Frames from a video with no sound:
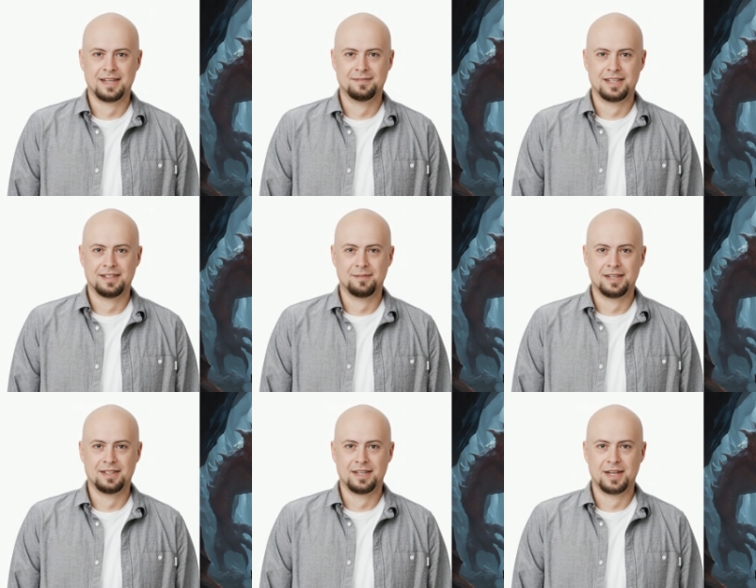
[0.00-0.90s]
heavily
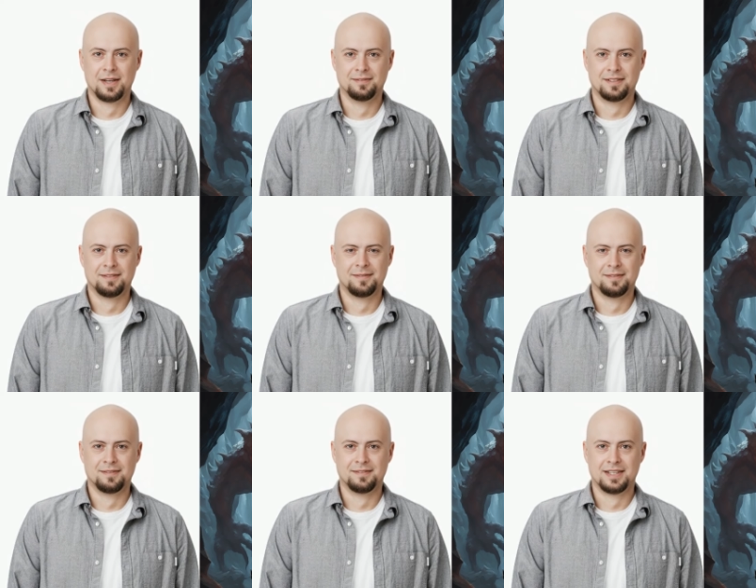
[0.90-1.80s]
but unharmed.
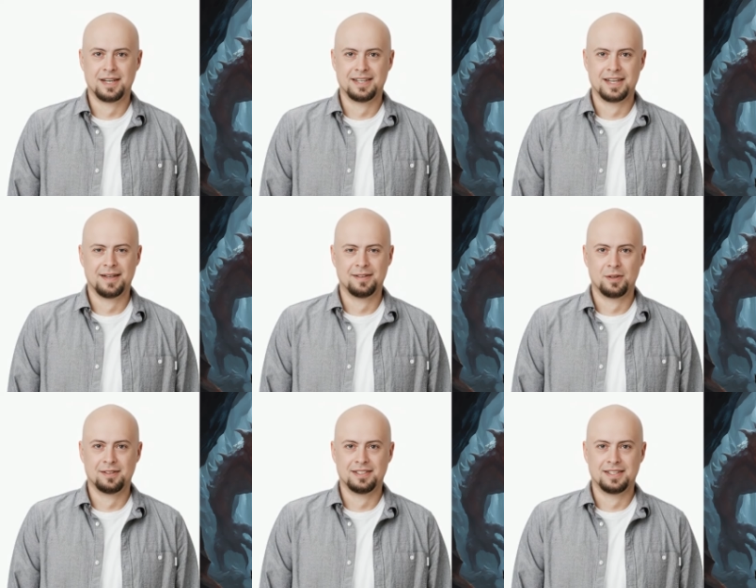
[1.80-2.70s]
Gaian
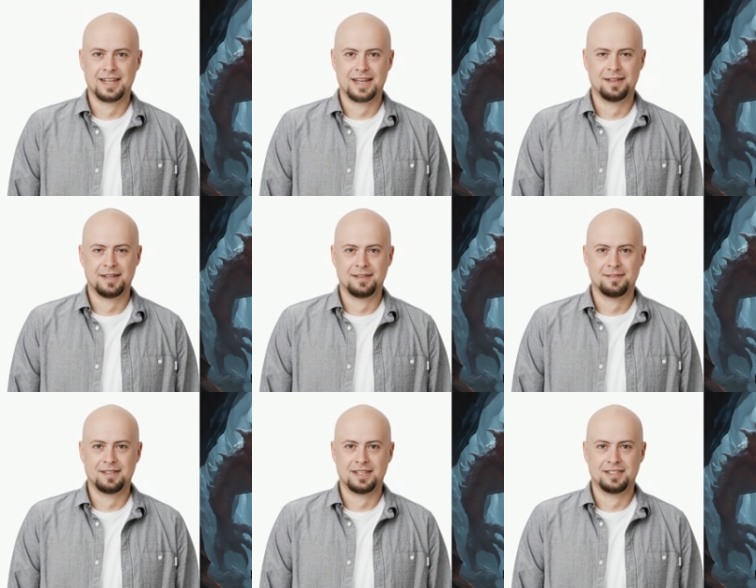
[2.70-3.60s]
nodded again,
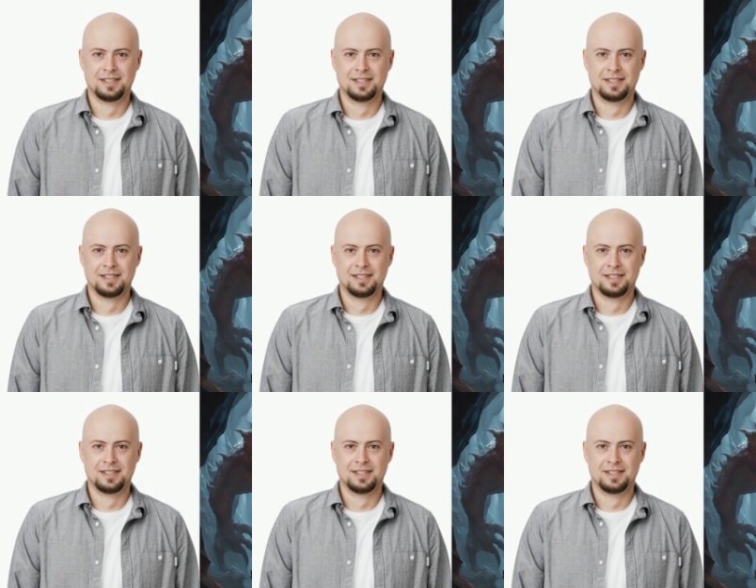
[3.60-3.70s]
his